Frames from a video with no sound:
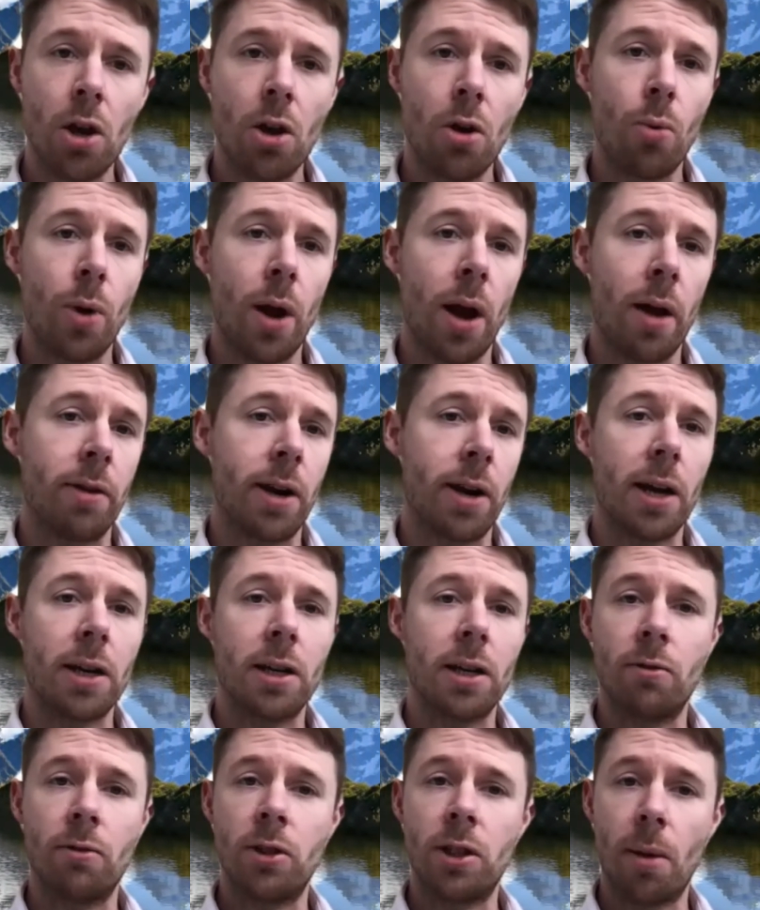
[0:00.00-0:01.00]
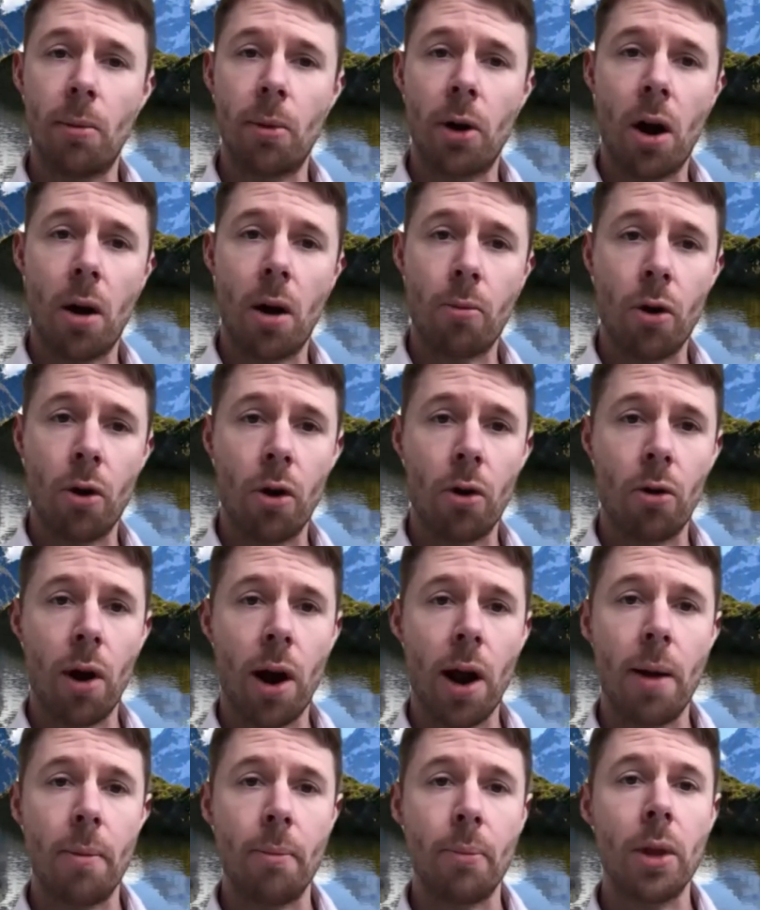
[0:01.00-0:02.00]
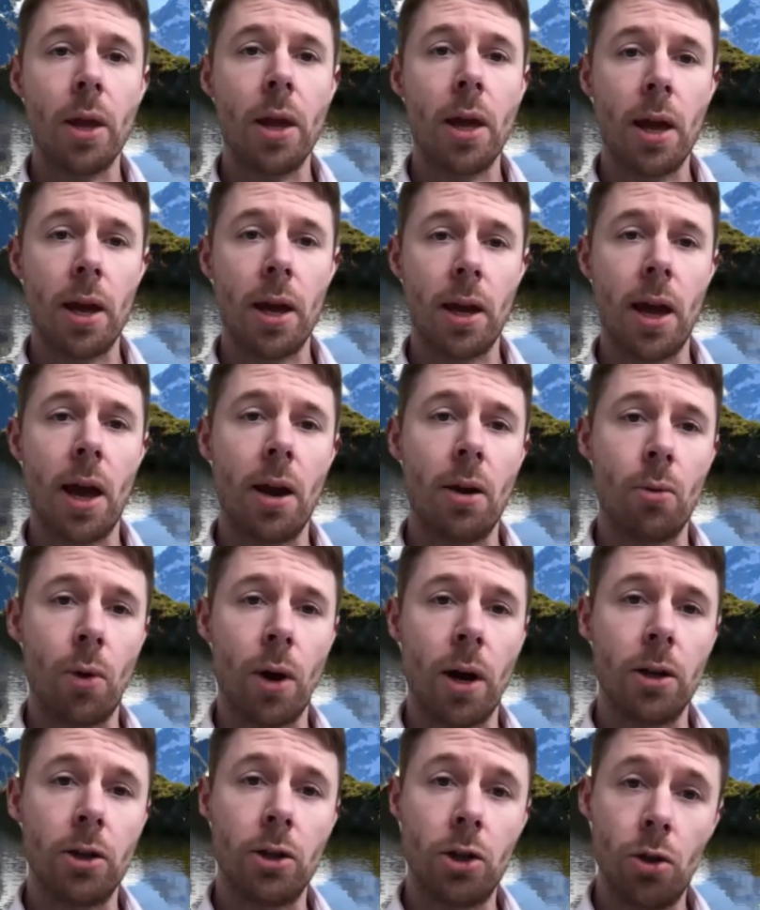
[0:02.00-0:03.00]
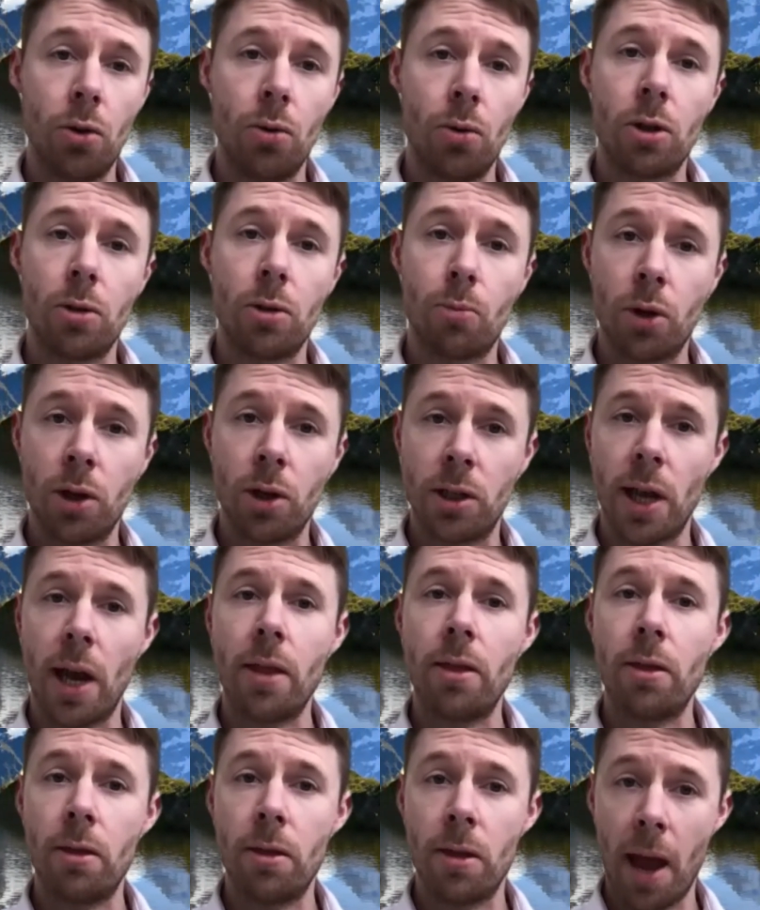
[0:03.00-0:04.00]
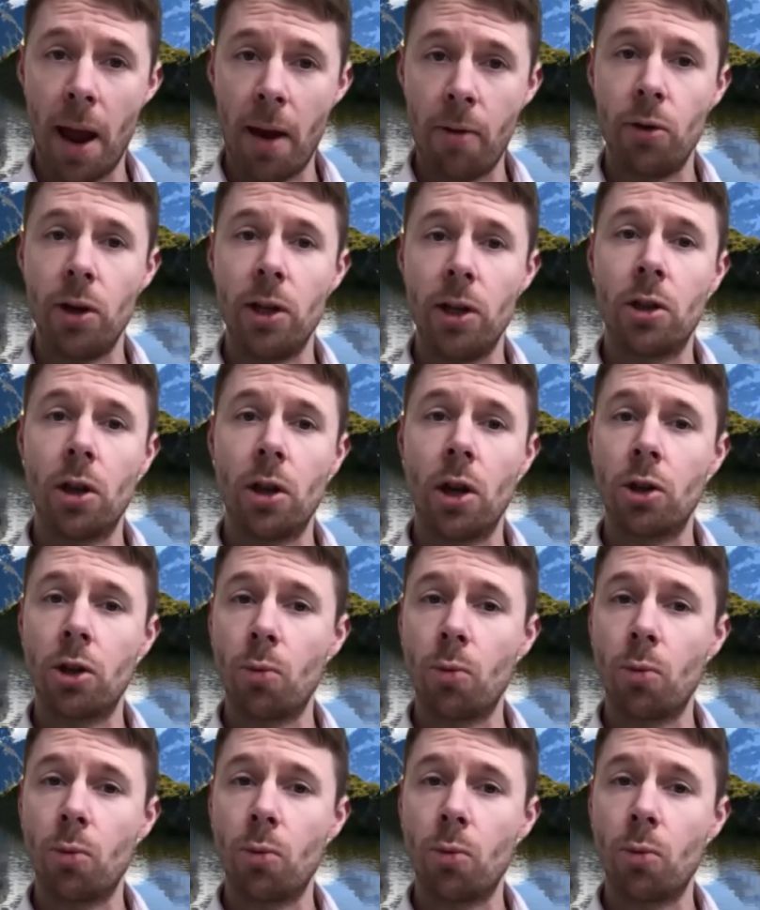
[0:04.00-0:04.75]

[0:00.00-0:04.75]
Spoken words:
We have an active seminar program, again, where students present their research and